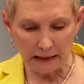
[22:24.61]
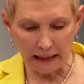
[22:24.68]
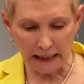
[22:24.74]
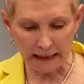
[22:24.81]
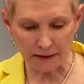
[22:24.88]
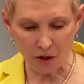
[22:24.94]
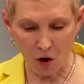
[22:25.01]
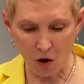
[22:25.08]

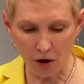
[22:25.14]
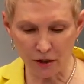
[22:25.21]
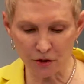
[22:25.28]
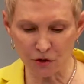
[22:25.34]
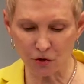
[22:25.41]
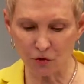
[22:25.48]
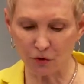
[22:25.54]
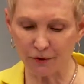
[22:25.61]
his
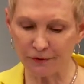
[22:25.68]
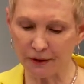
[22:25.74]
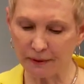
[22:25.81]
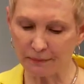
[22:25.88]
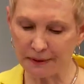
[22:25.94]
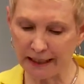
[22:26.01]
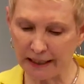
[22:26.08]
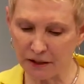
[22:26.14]
arsenal of
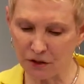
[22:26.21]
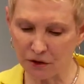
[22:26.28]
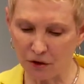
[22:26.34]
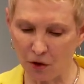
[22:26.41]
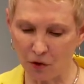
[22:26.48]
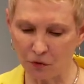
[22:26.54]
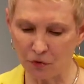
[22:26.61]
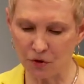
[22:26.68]
temptation
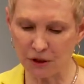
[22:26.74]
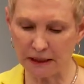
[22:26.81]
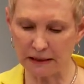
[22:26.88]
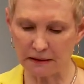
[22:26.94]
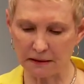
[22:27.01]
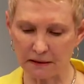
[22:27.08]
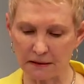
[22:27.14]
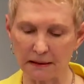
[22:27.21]
on
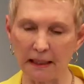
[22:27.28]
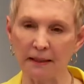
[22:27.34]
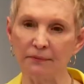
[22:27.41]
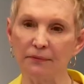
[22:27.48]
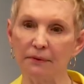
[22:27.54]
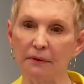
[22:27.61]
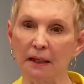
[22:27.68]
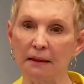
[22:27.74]
Jesus,
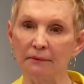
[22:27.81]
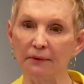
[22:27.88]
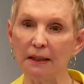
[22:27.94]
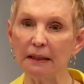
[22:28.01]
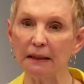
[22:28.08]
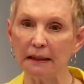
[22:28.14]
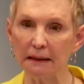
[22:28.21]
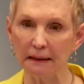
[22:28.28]
and
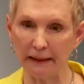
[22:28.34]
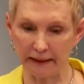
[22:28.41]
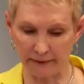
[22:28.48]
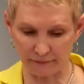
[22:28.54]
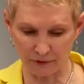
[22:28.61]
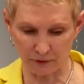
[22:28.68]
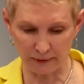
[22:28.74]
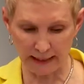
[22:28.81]
then he
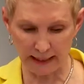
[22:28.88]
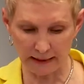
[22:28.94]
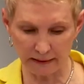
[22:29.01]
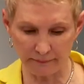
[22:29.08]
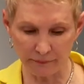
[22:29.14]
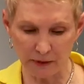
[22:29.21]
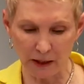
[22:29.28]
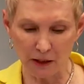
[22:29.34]
left,
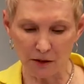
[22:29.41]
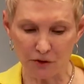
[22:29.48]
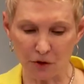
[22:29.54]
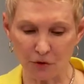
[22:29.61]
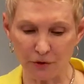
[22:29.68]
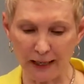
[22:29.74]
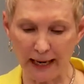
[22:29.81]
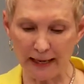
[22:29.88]
okay?
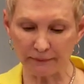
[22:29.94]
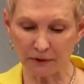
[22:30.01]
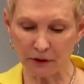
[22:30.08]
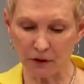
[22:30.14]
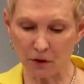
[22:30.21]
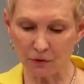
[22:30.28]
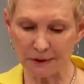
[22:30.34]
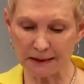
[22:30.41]
So you have to
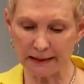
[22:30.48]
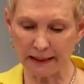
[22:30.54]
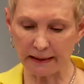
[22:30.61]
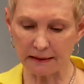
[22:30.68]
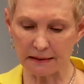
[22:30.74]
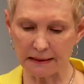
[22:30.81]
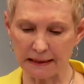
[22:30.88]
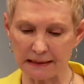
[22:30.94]
know,
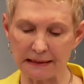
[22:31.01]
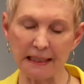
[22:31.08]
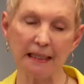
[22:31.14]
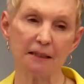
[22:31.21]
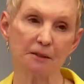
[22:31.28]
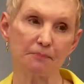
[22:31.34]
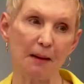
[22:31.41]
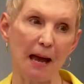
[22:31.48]
saints, that
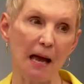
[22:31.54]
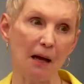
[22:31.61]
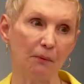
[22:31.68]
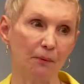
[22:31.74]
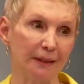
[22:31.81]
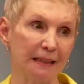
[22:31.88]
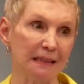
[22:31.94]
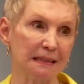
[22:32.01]
Satan's
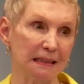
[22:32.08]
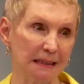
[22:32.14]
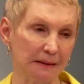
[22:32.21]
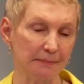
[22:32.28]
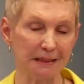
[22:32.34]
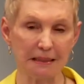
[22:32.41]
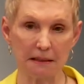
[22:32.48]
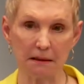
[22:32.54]
power is
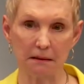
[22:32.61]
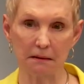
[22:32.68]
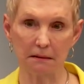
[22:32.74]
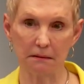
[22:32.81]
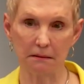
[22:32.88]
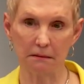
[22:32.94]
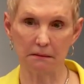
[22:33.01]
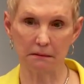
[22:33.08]
limited,
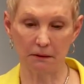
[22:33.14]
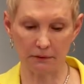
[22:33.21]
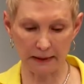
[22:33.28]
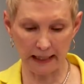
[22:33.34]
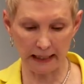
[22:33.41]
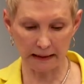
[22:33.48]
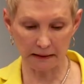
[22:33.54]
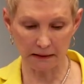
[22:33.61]

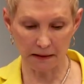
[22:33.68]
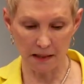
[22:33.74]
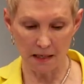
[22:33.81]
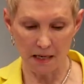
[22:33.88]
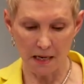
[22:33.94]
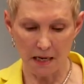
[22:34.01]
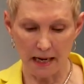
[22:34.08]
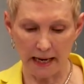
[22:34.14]
okay?
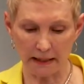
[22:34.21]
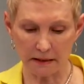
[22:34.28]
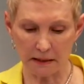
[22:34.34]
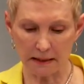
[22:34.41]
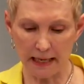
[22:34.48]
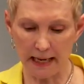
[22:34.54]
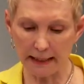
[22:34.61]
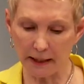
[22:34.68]
And
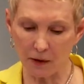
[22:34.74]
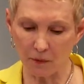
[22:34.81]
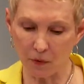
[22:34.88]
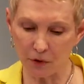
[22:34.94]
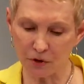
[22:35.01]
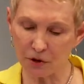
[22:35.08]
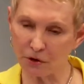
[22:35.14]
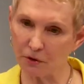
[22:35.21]
tonight I
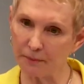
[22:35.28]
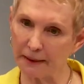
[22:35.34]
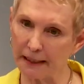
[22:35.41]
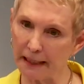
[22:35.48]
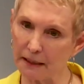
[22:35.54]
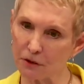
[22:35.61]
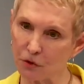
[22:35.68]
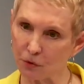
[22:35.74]
want you to
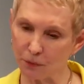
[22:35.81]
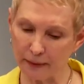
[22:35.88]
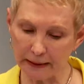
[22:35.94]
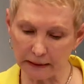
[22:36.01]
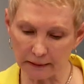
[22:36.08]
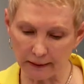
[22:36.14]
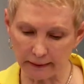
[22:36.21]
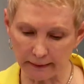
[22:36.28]
begin to
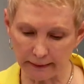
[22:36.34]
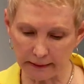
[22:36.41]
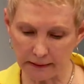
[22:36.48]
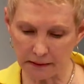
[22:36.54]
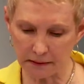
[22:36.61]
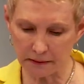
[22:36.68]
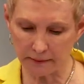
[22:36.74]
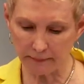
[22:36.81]

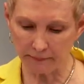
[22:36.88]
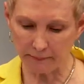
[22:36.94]
realize